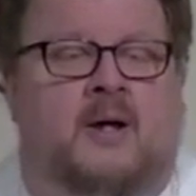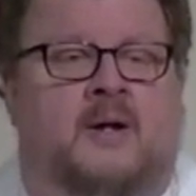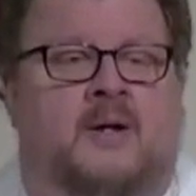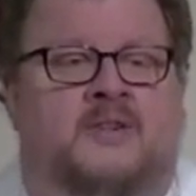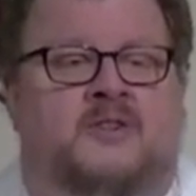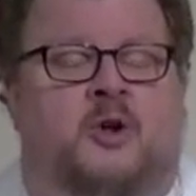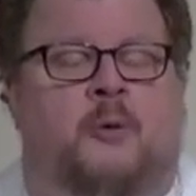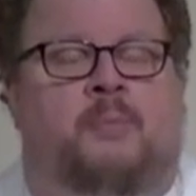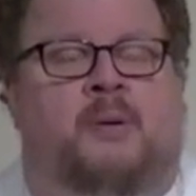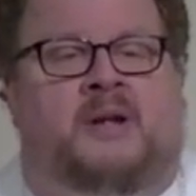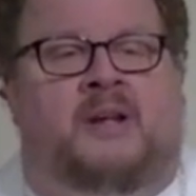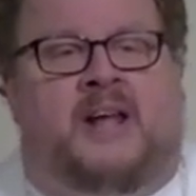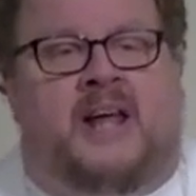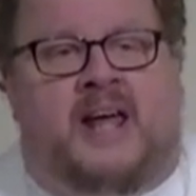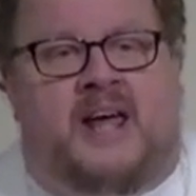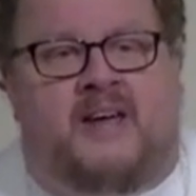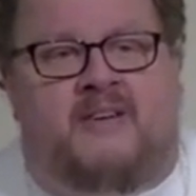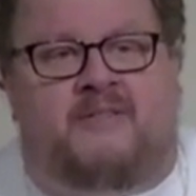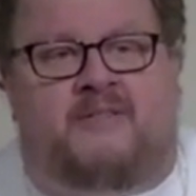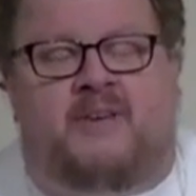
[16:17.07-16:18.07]
So
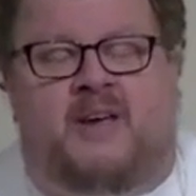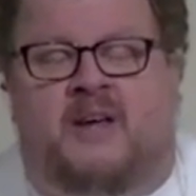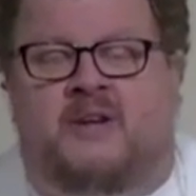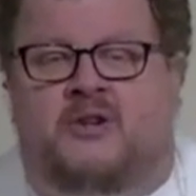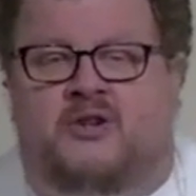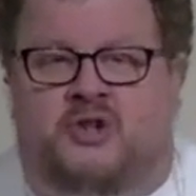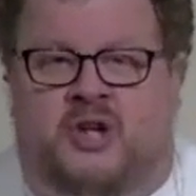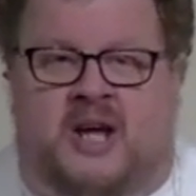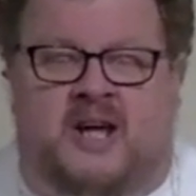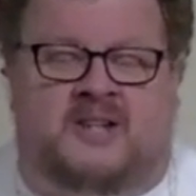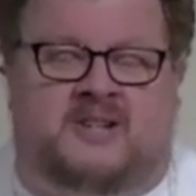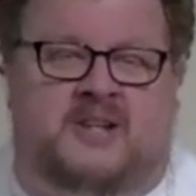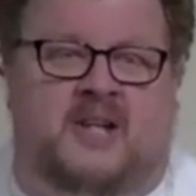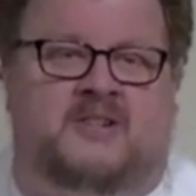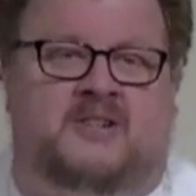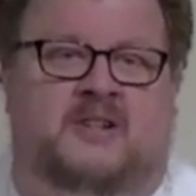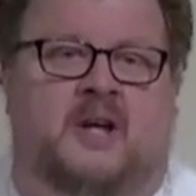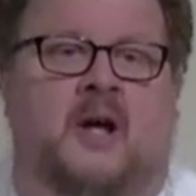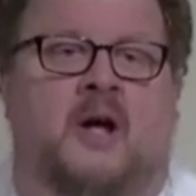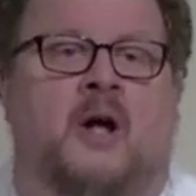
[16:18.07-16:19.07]
believe in
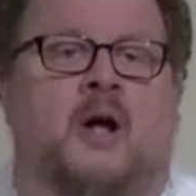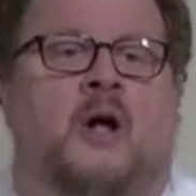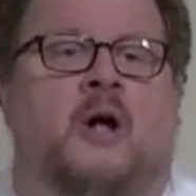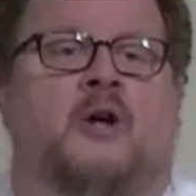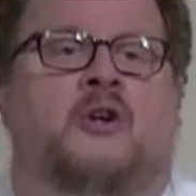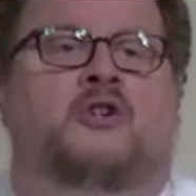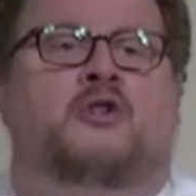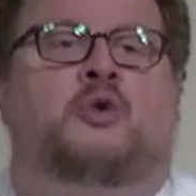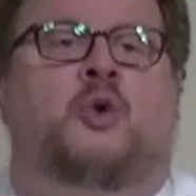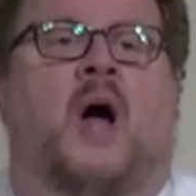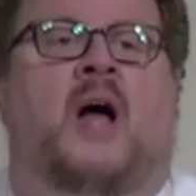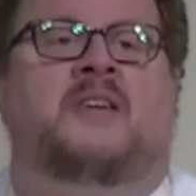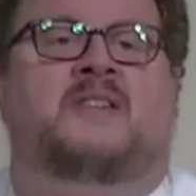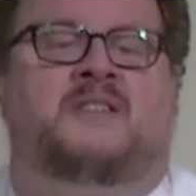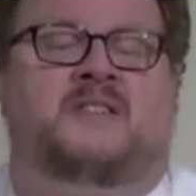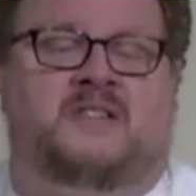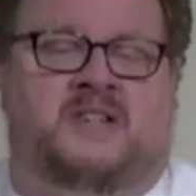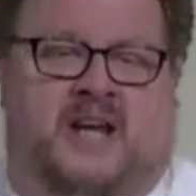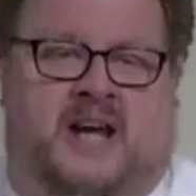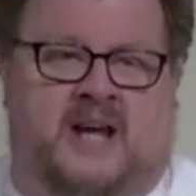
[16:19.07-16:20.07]
Jesus,
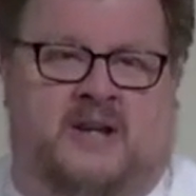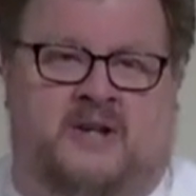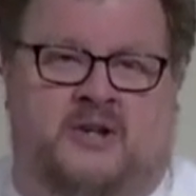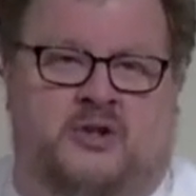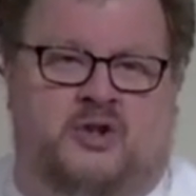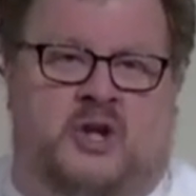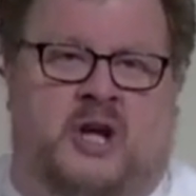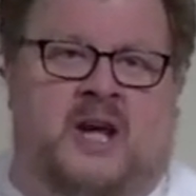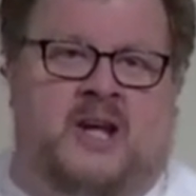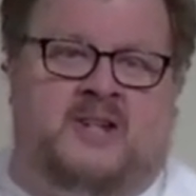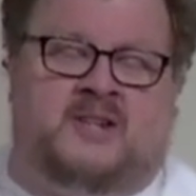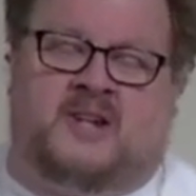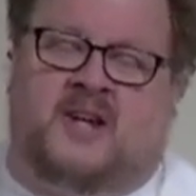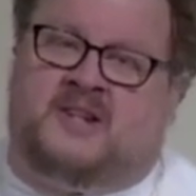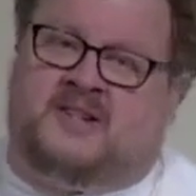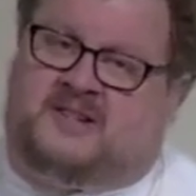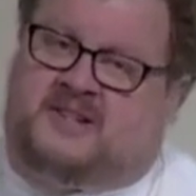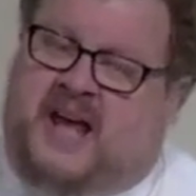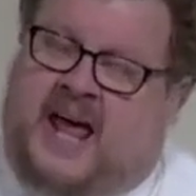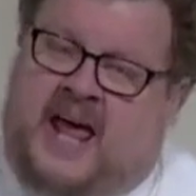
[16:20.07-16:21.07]
trust in
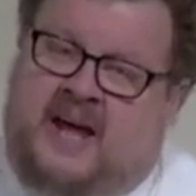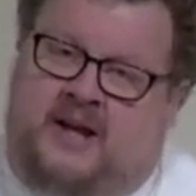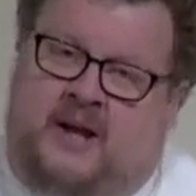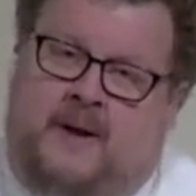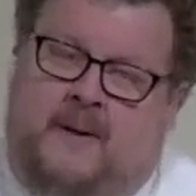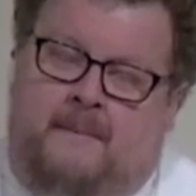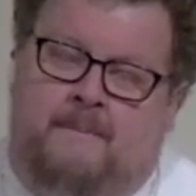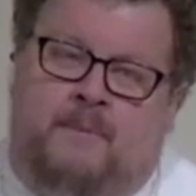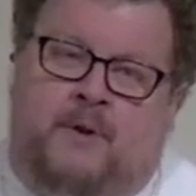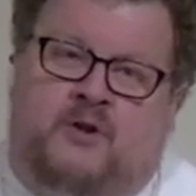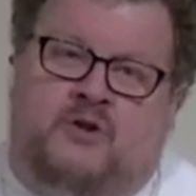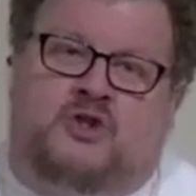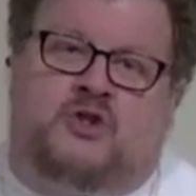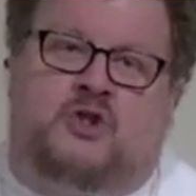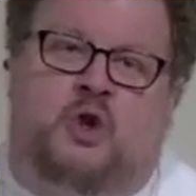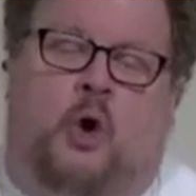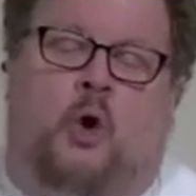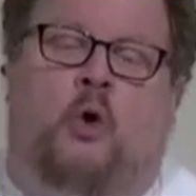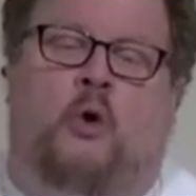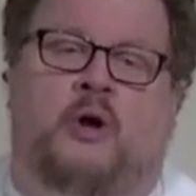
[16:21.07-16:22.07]
Jesus, and
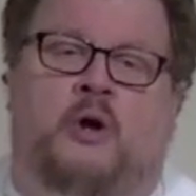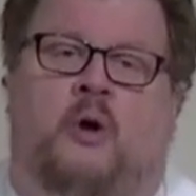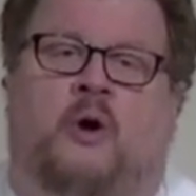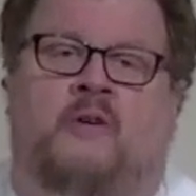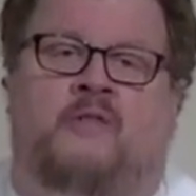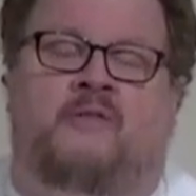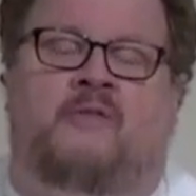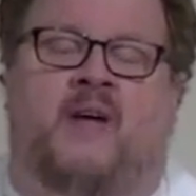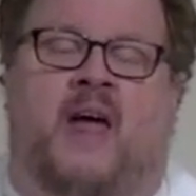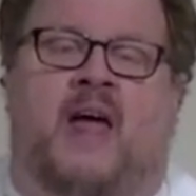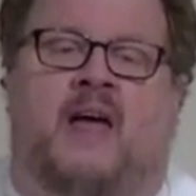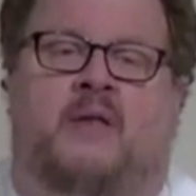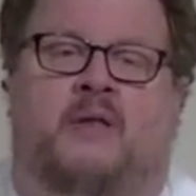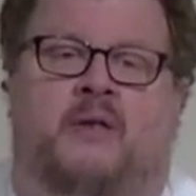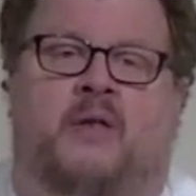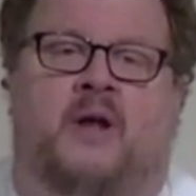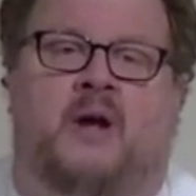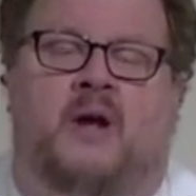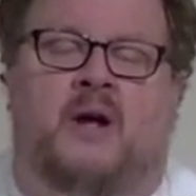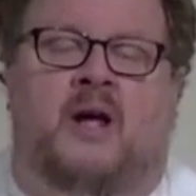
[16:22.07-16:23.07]
show your faith
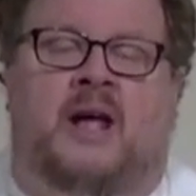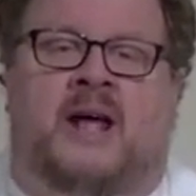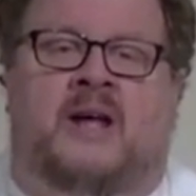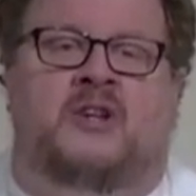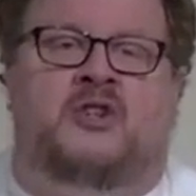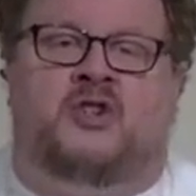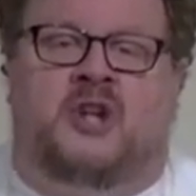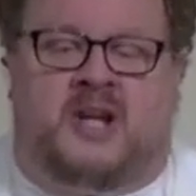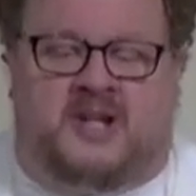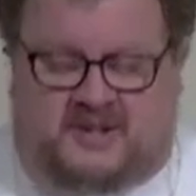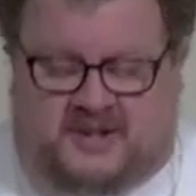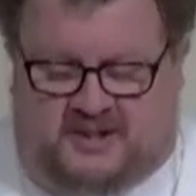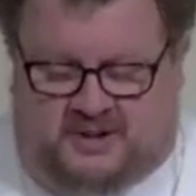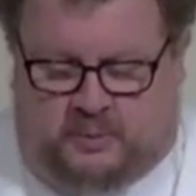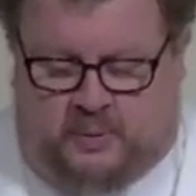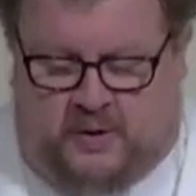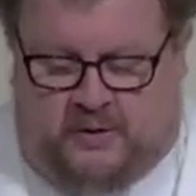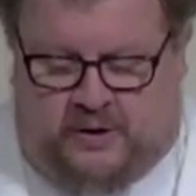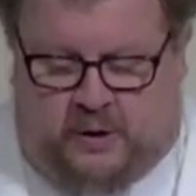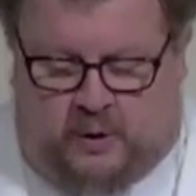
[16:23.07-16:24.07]
in Jesus
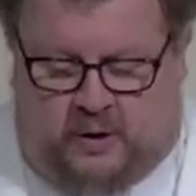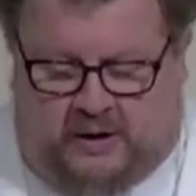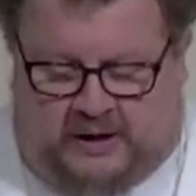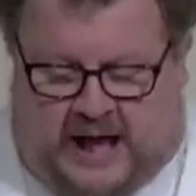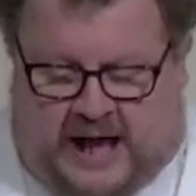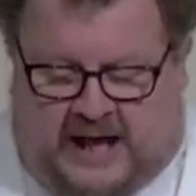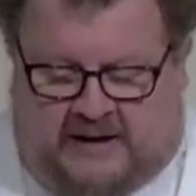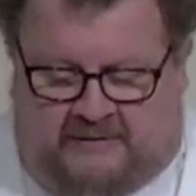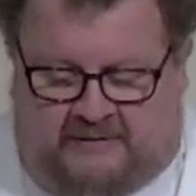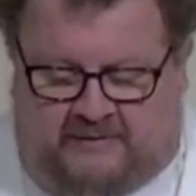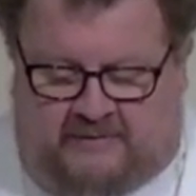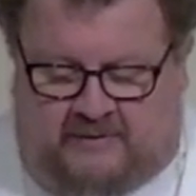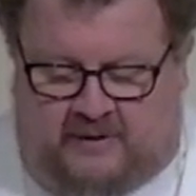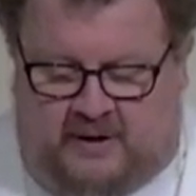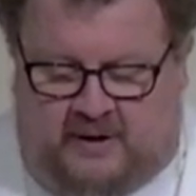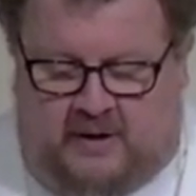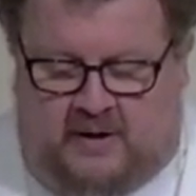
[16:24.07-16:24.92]
with your life.